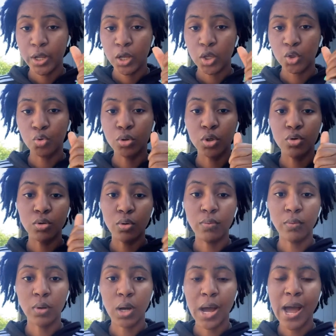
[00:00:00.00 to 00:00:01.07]
you could do
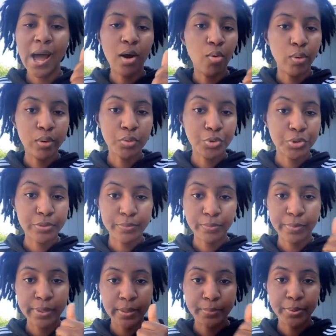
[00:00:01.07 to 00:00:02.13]
a hot oil treatment
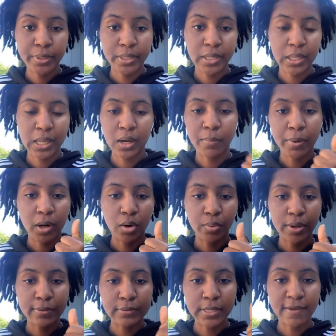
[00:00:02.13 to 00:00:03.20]
with it, put it in like a
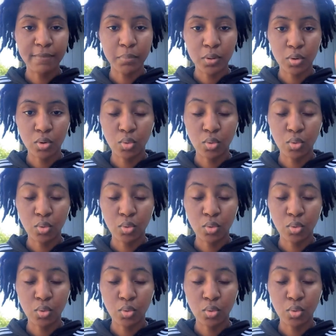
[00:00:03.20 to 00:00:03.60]
microwave safe bowl,